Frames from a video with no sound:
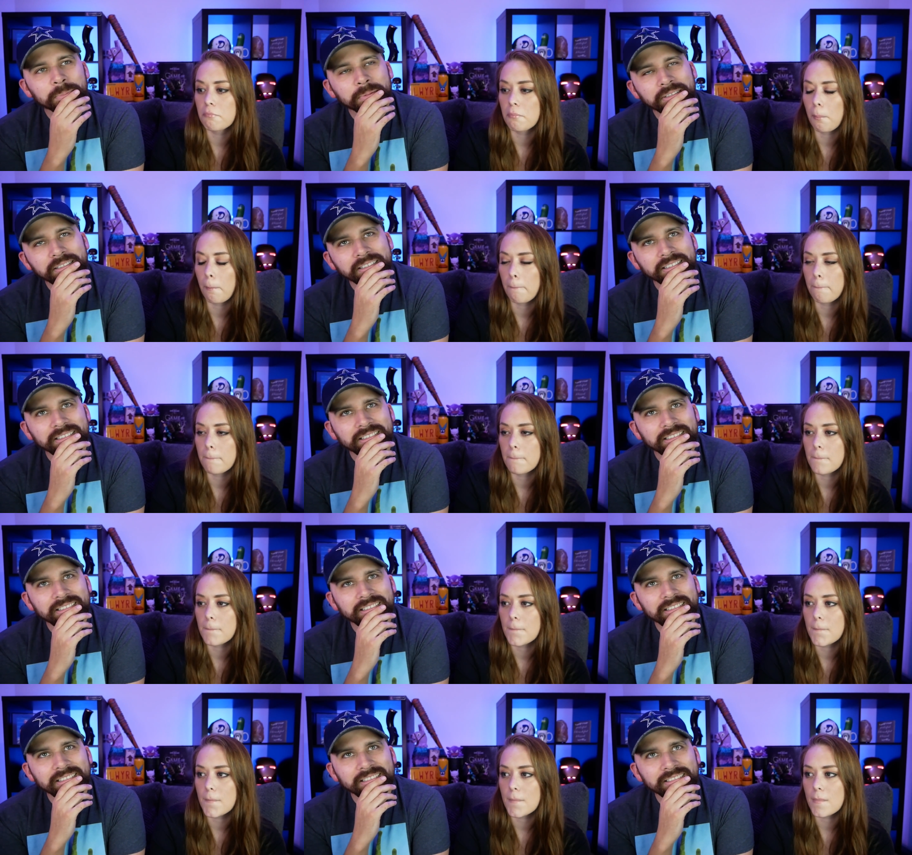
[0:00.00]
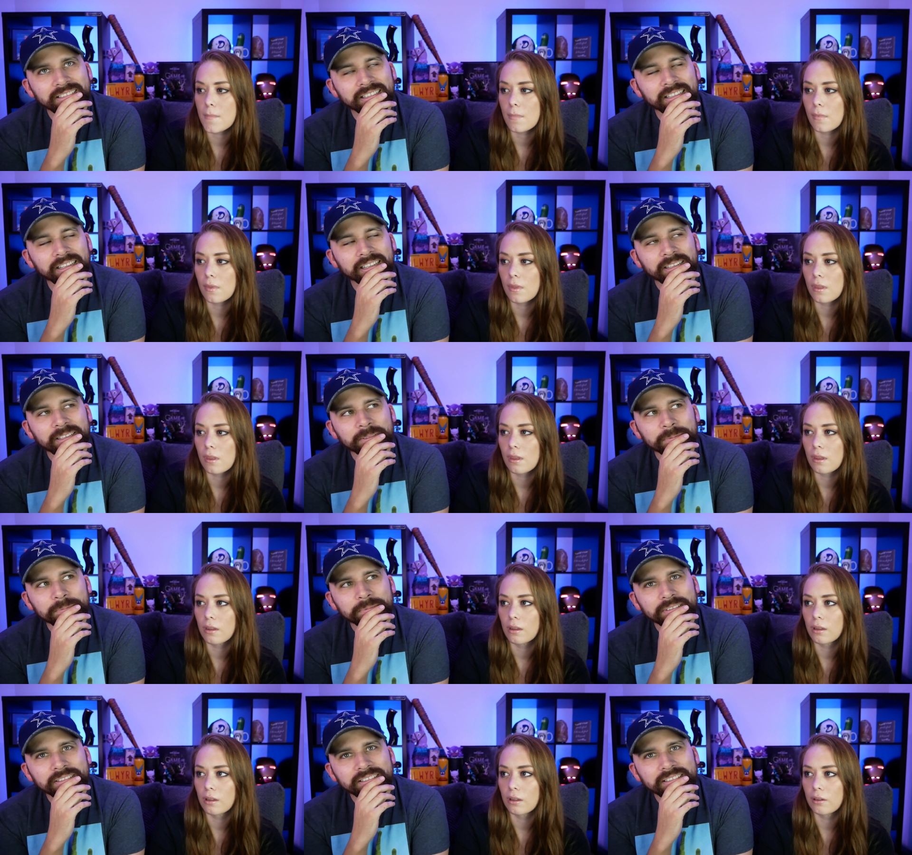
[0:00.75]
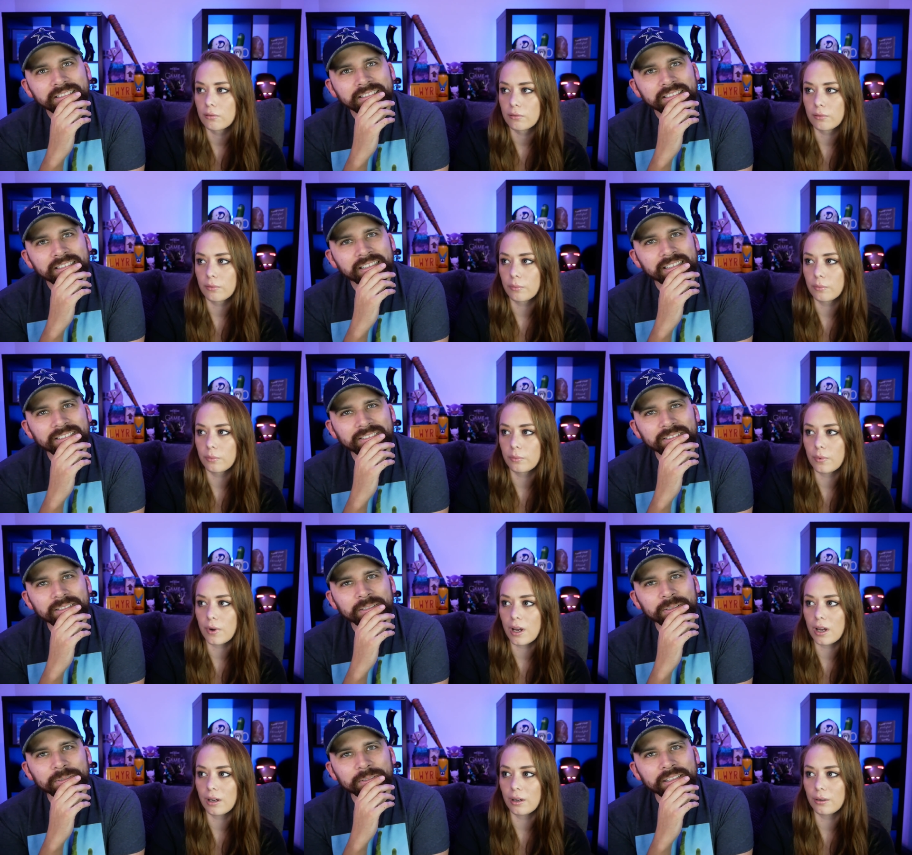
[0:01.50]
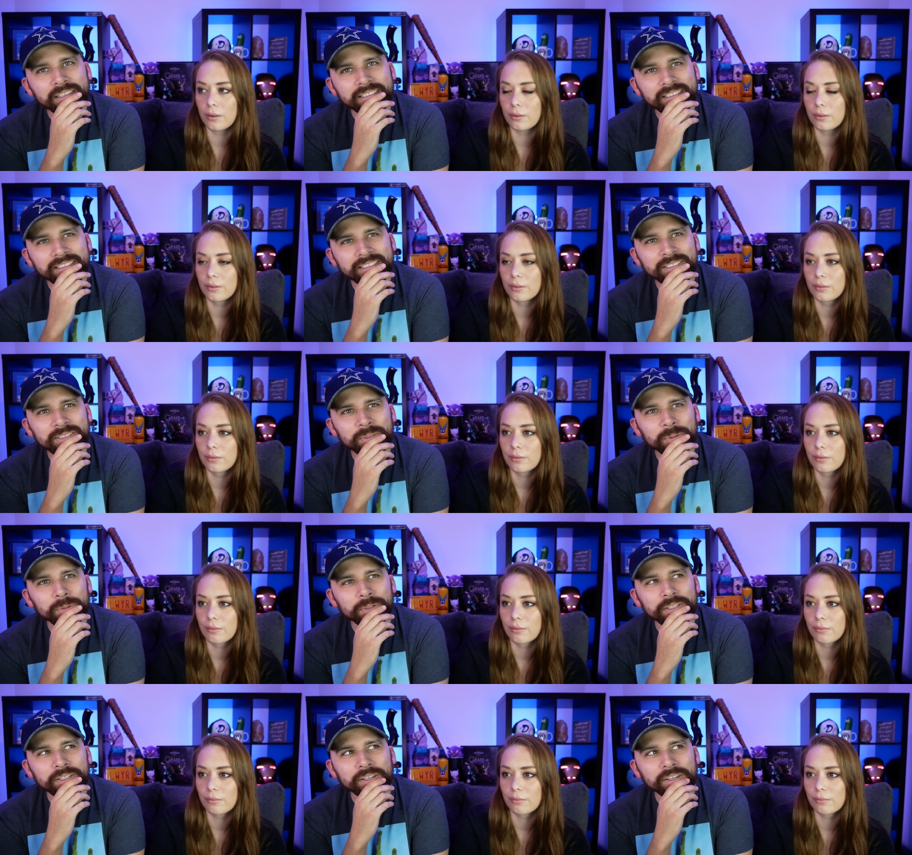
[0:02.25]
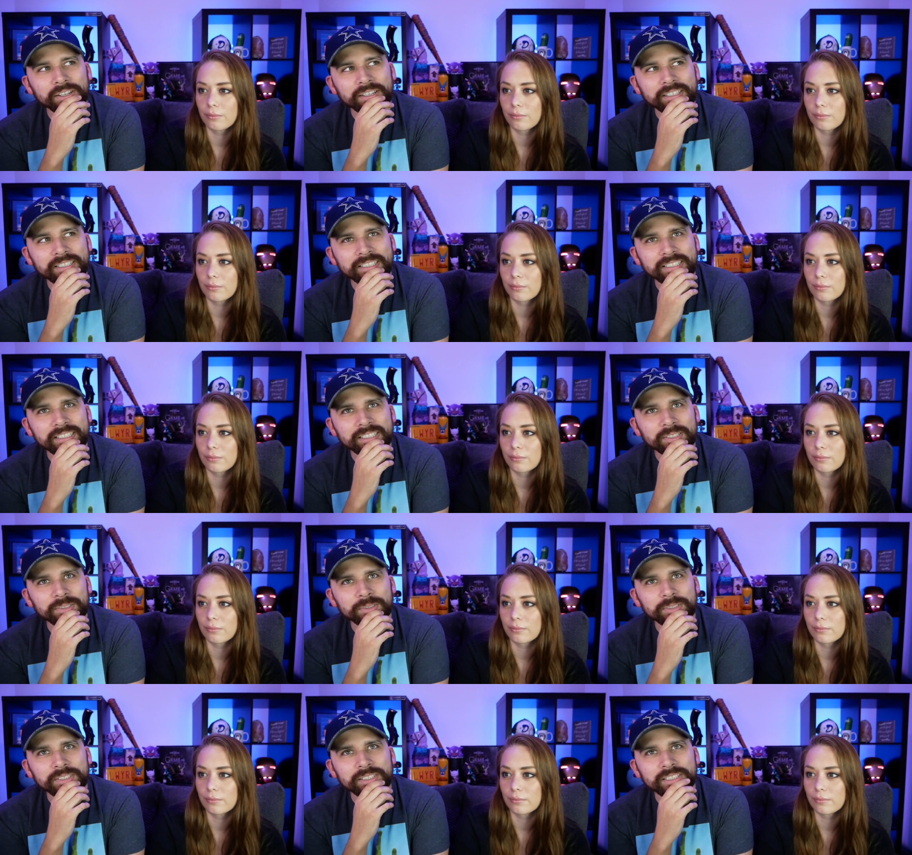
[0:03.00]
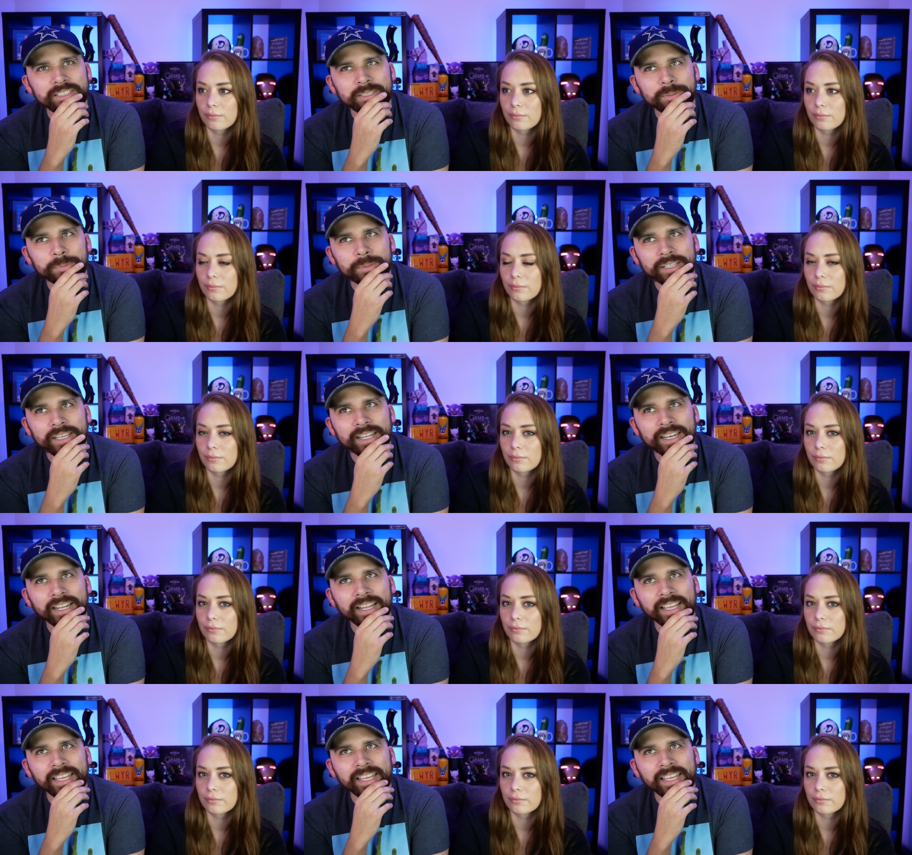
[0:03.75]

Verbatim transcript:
Speaker 1: But damn, I don't wow. know. Like this story arc is interesting to me, and